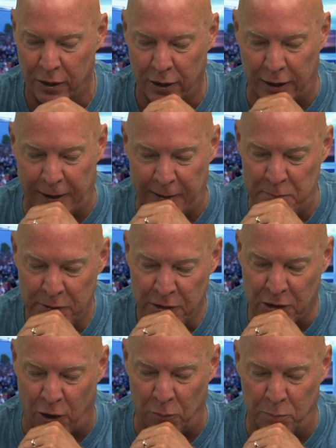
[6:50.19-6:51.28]
um,
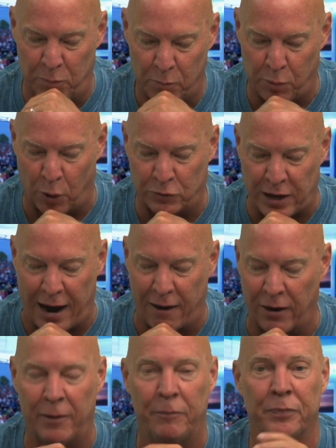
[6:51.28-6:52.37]
called Proterra.